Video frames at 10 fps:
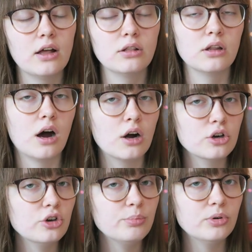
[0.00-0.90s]
a
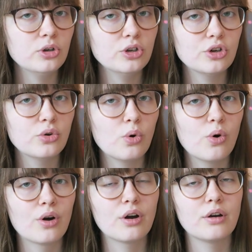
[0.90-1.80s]
longer book
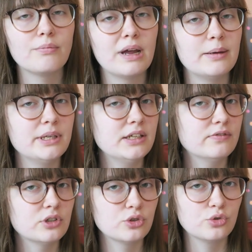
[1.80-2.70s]
or maybe
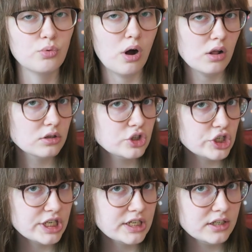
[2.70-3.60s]
even a
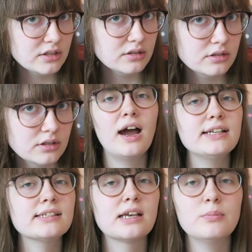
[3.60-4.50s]
duology.
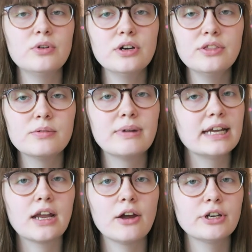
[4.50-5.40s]
At some point, the
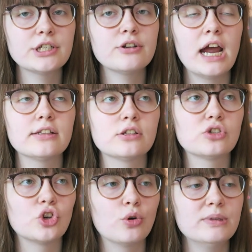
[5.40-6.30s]
main character had
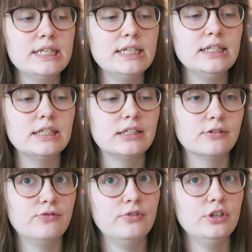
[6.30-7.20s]
so many
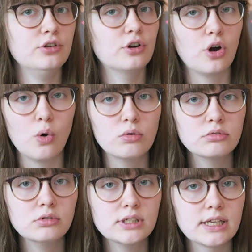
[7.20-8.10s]
different
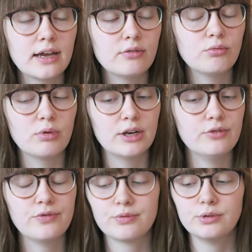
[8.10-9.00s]
goals and
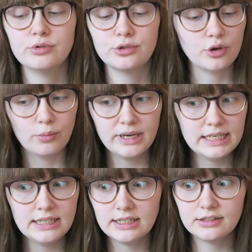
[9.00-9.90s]
went through so
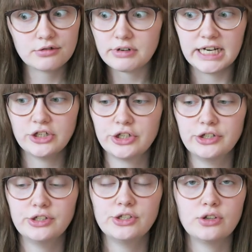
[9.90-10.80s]
many
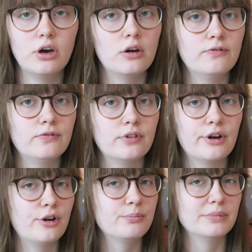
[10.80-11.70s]
iterations of
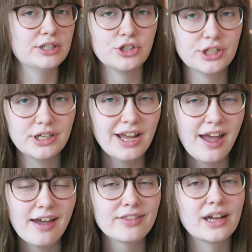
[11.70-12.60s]
her mission
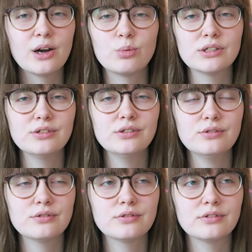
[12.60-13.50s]
that I
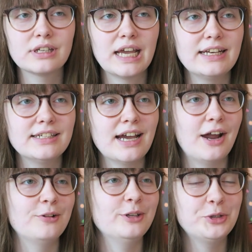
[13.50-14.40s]
wasn't
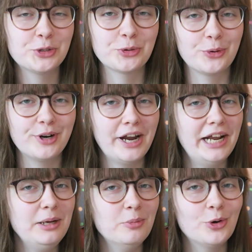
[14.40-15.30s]
entirely sure
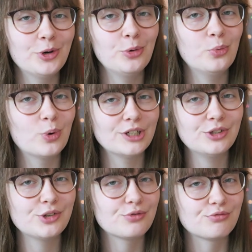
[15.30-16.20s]
anymore what
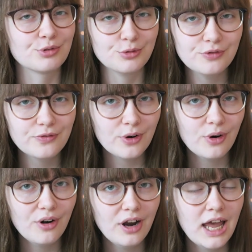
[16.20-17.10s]
to root
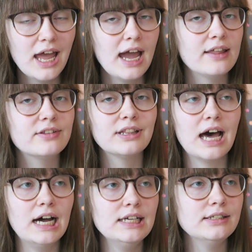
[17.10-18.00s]
for. And the
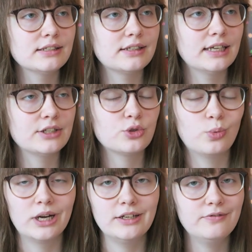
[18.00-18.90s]
last, like
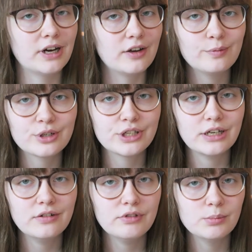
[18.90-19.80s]

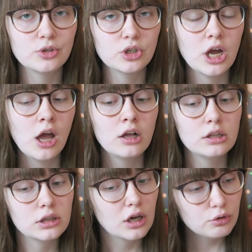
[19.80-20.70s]
25% of the book,
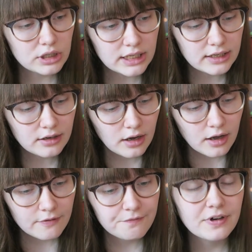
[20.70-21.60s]
Loki
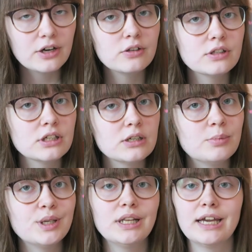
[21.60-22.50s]
felt a
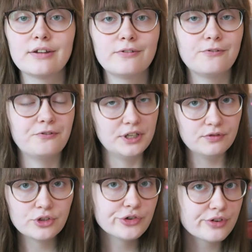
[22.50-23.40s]
bit like a
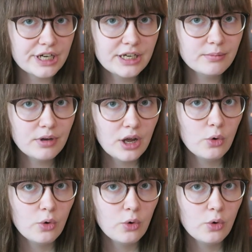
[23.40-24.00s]
fever dream